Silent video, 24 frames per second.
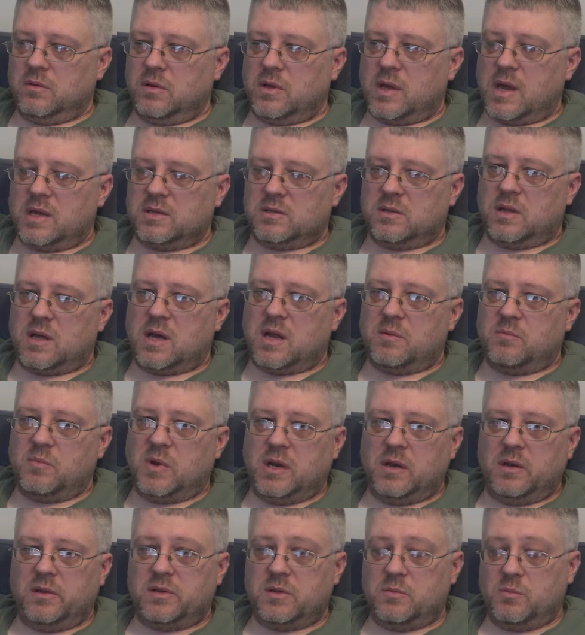has a lot of
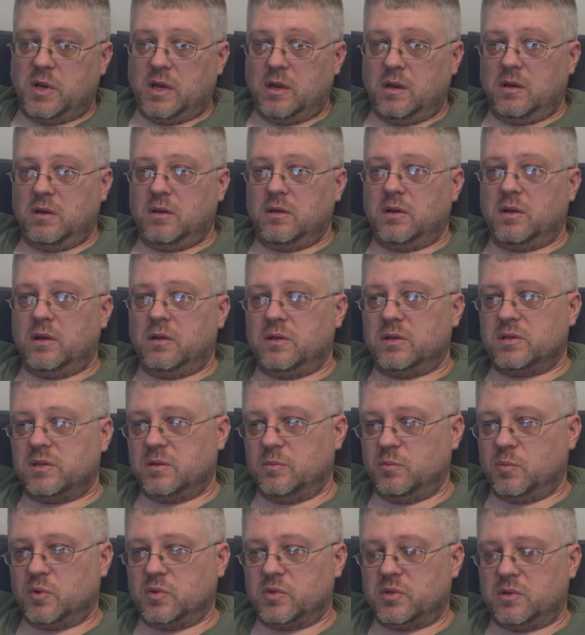meaning to me, and the
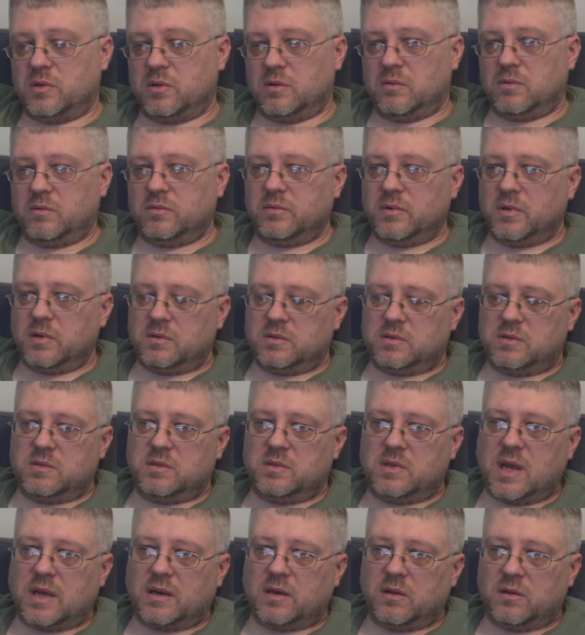symbols are
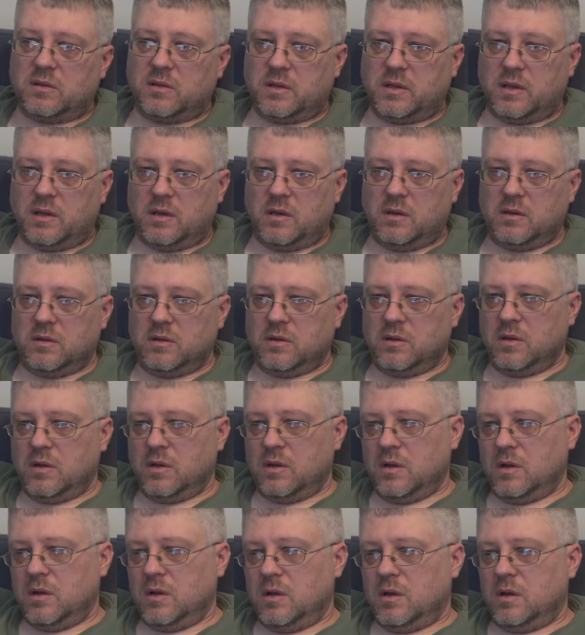technically
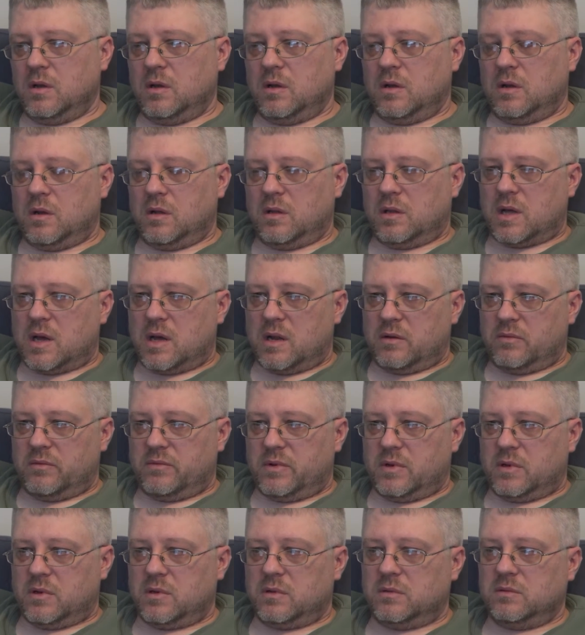a lot
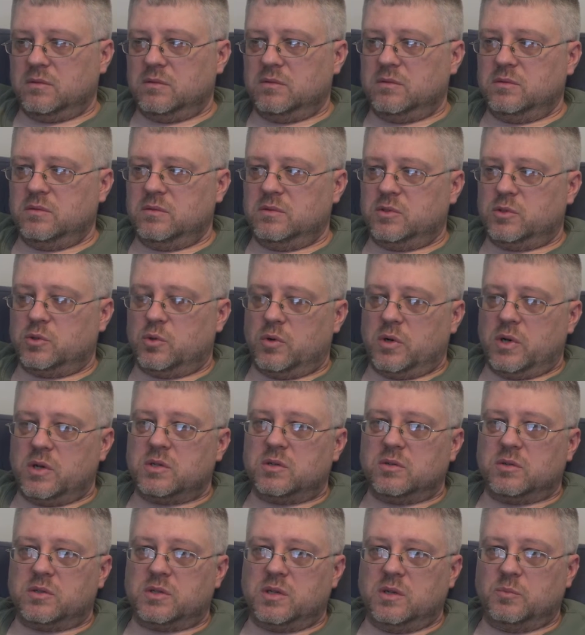of
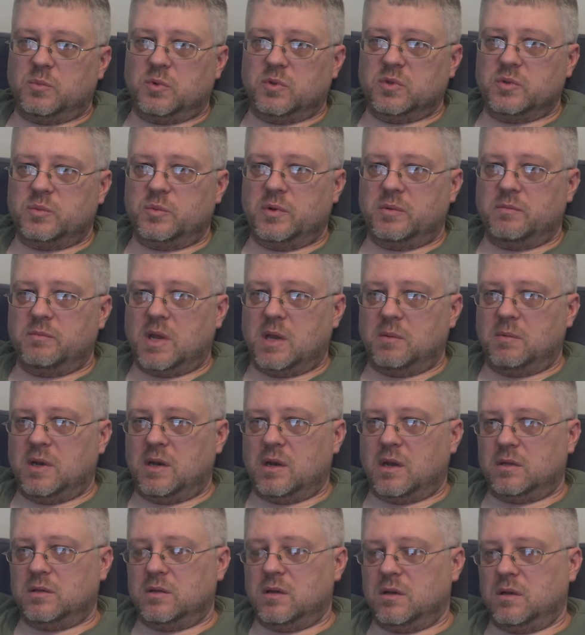traditional symbols, but maybe
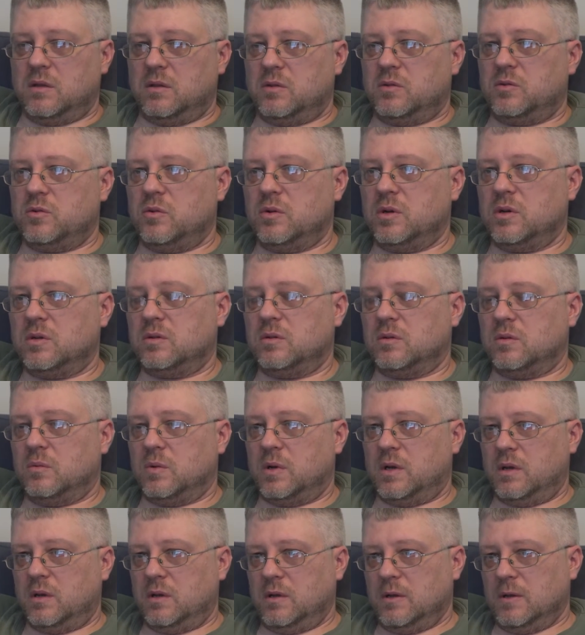not done in the traditional
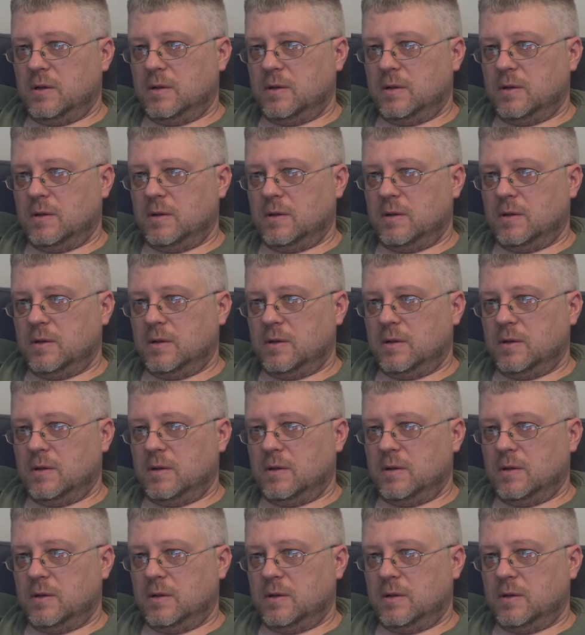way.